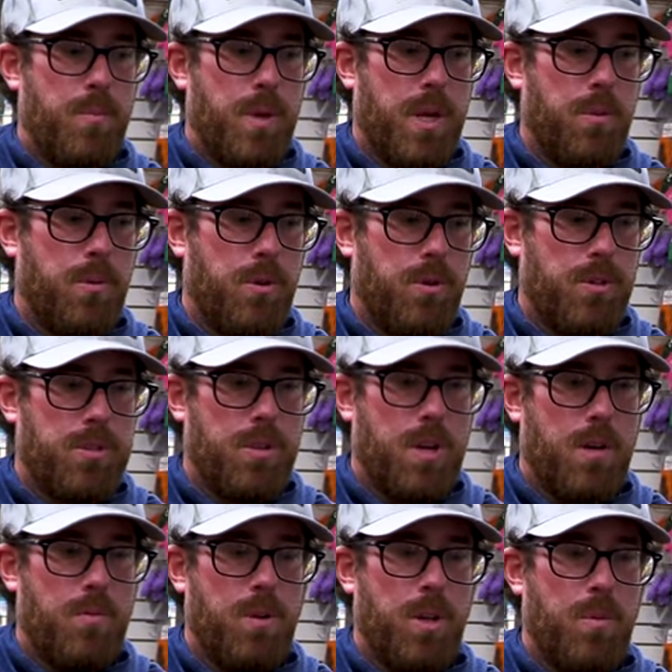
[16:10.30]
being able to
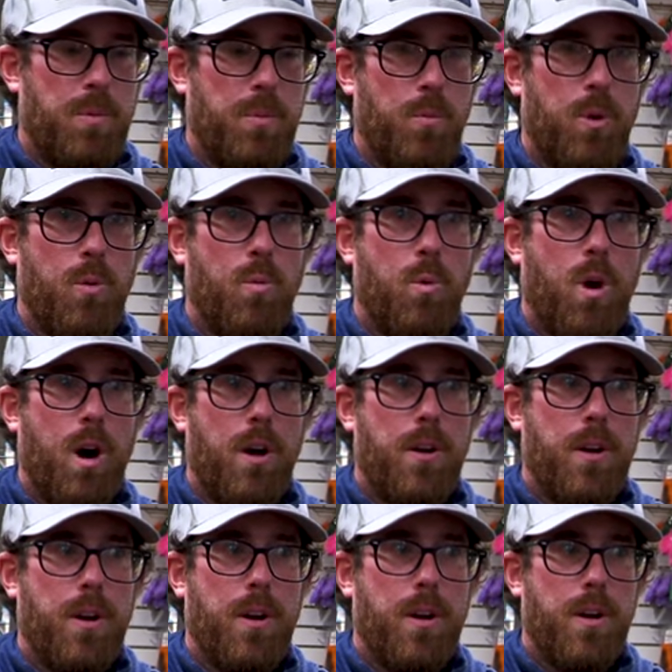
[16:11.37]
cover a little bit more
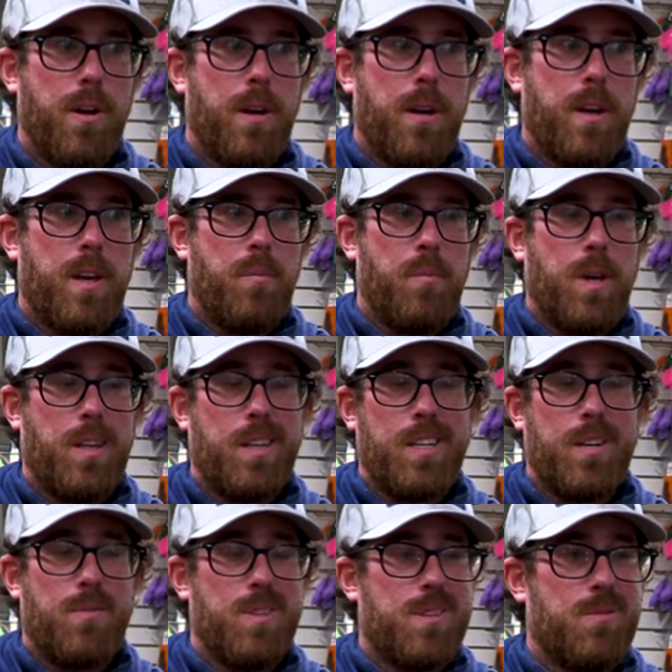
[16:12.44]
water can make the
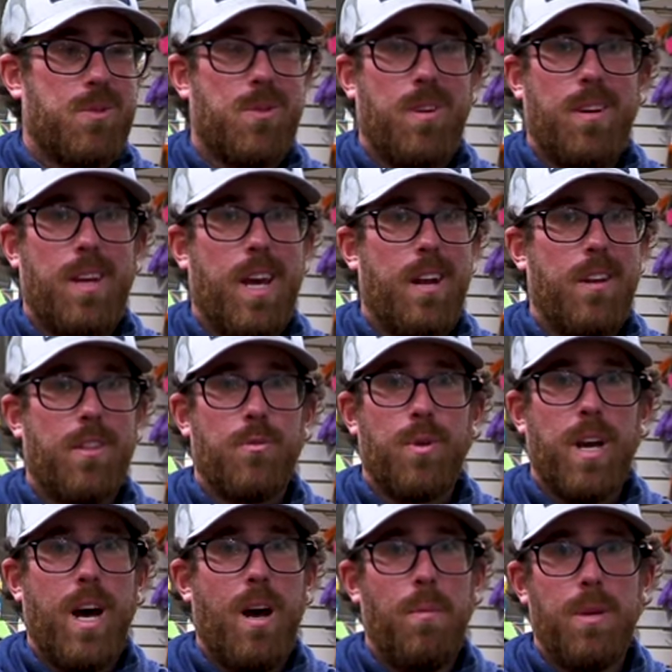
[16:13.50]
difference between getting
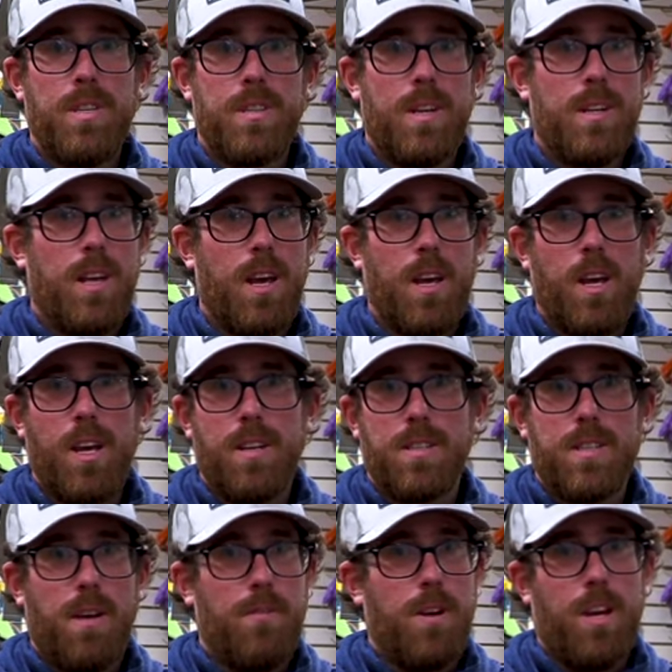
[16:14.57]
3 albies in a day and getting
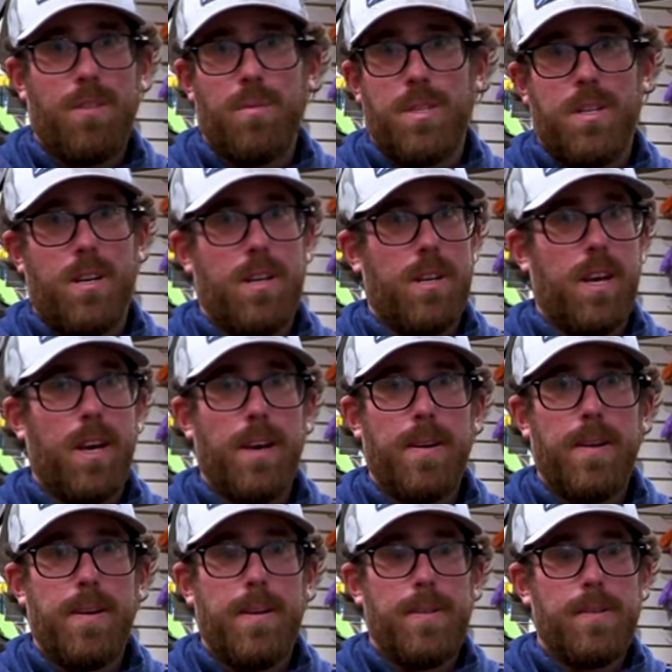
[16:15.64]
7 albies in a day.
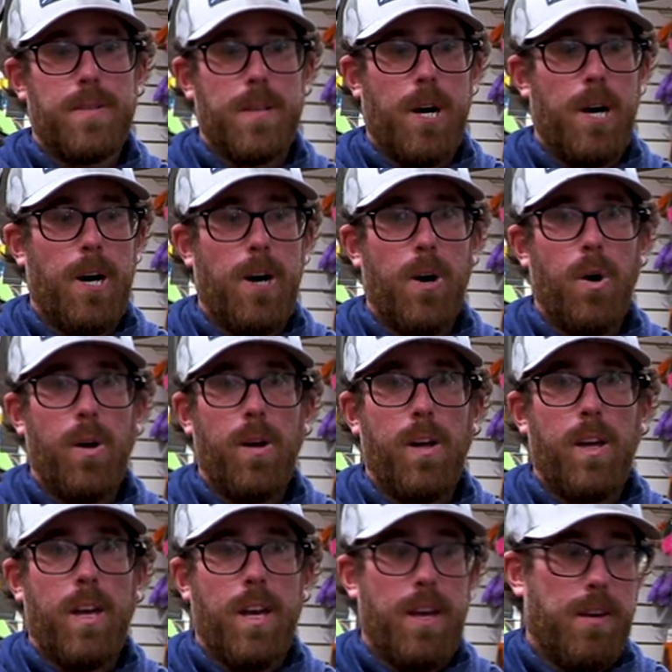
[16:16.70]
So
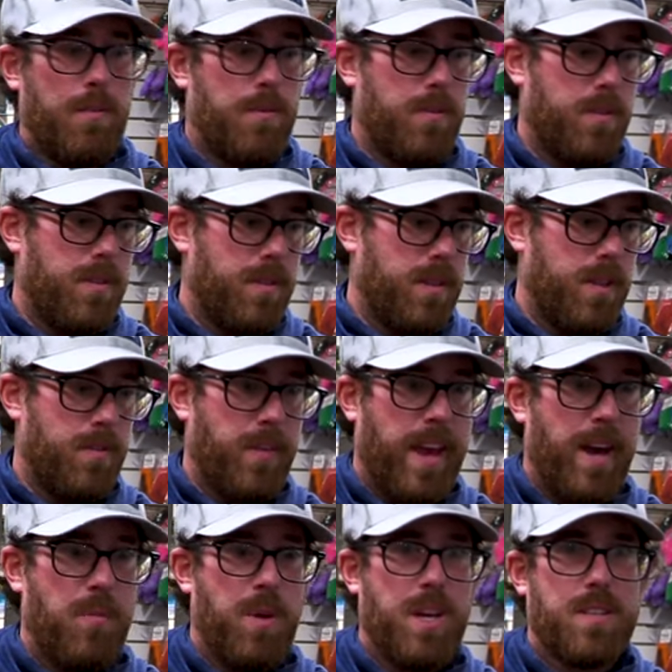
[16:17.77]
if
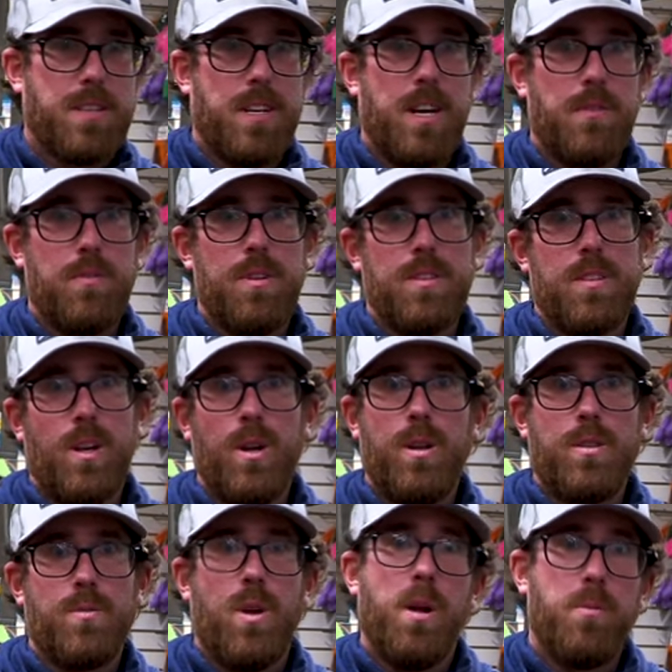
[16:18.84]
that makes the difference, then
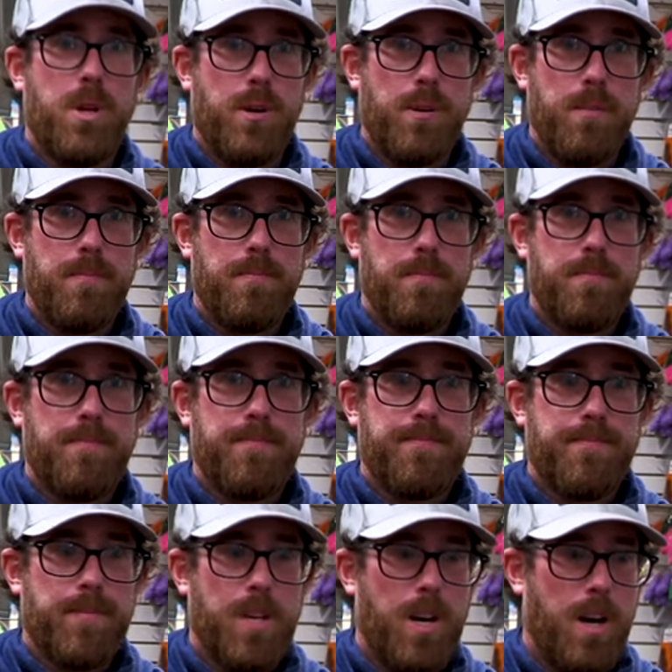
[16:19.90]
that's what I'm
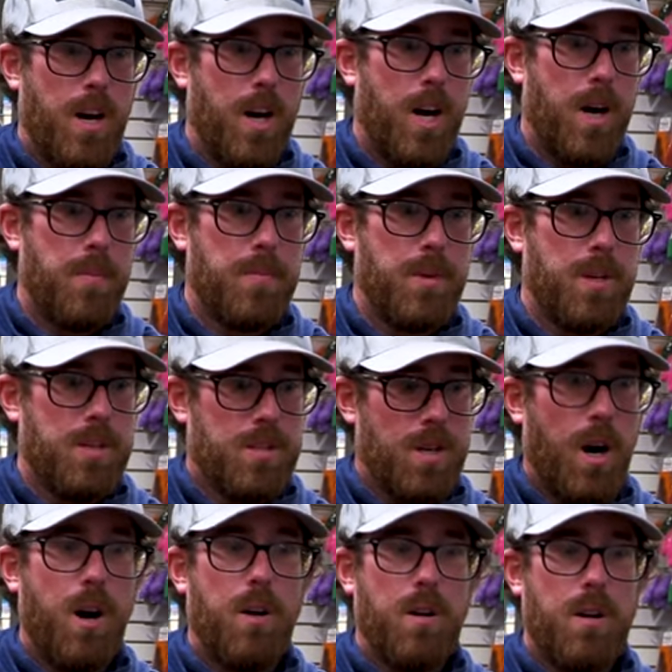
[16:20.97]
doing.
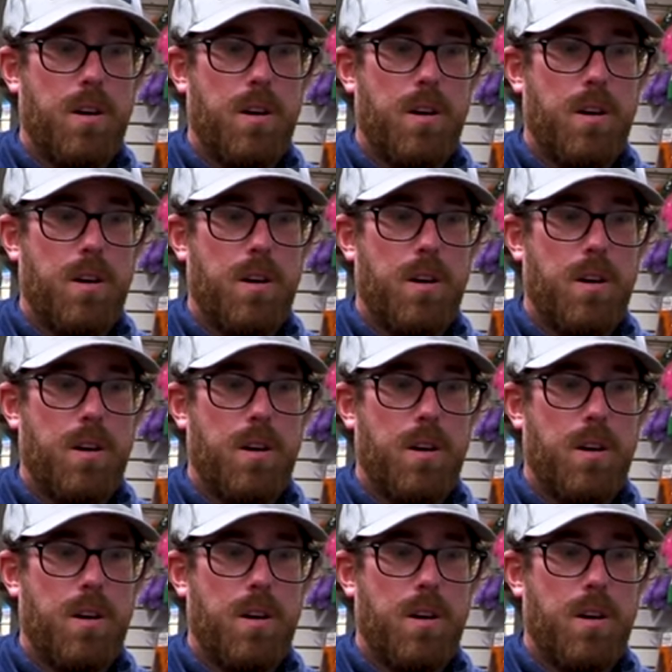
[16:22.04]
So